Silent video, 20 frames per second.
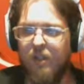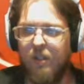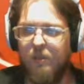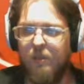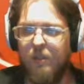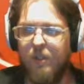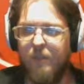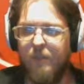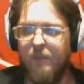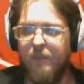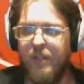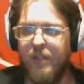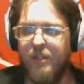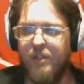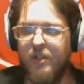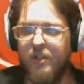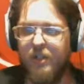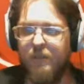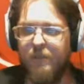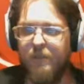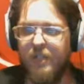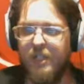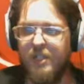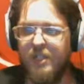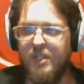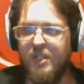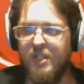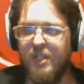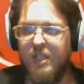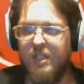I'm not
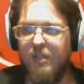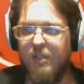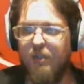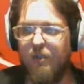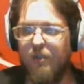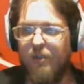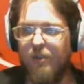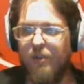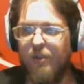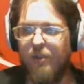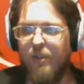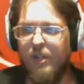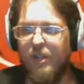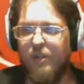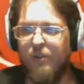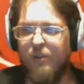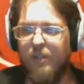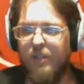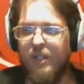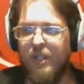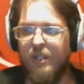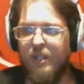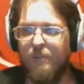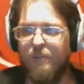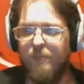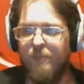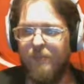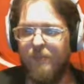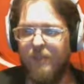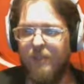seeing it, although I only
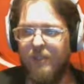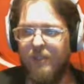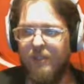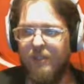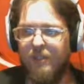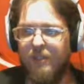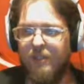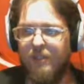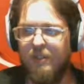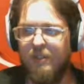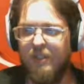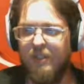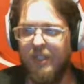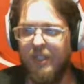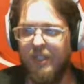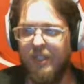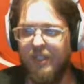am like